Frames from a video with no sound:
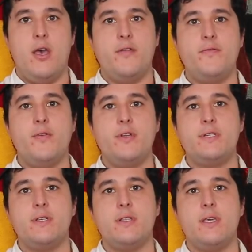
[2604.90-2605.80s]

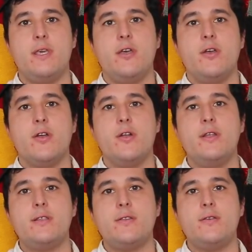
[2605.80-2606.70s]
Unfortunately,
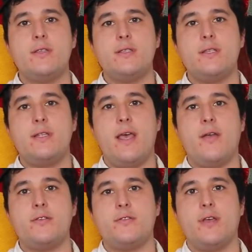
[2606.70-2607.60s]
Ernest loses the
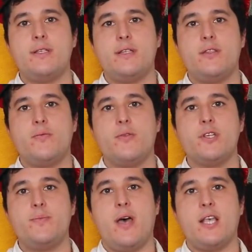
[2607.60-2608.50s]
town's trust at the
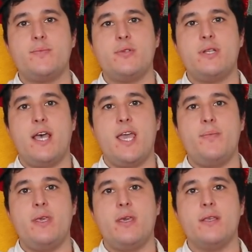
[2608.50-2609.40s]
worst possible
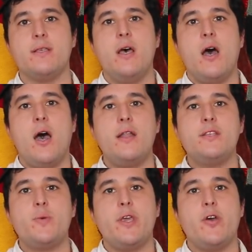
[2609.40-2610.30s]
time because on
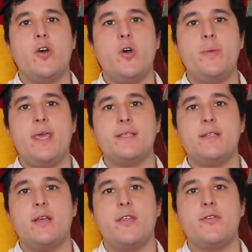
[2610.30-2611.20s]
his way home, he has
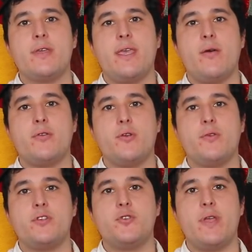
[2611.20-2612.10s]
another encounter
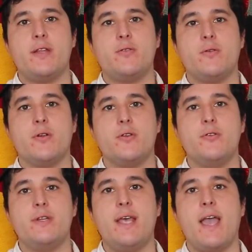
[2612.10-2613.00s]
with Trantor,
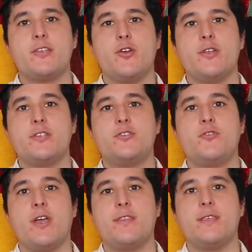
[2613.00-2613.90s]
who attacks Ernest's
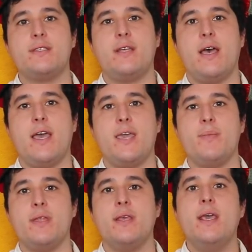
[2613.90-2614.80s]
truck this
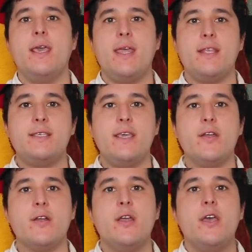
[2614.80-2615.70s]
time. And it is
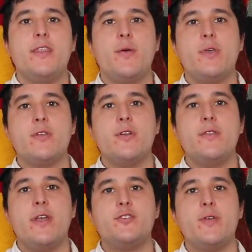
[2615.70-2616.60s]
here that we
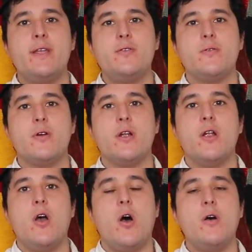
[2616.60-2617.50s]
learn that
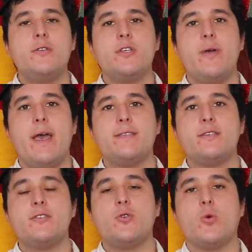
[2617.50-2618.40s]
Trantor also has
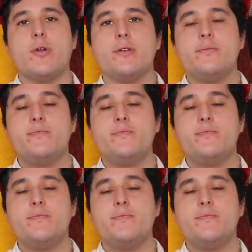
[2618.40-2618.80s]
a sword.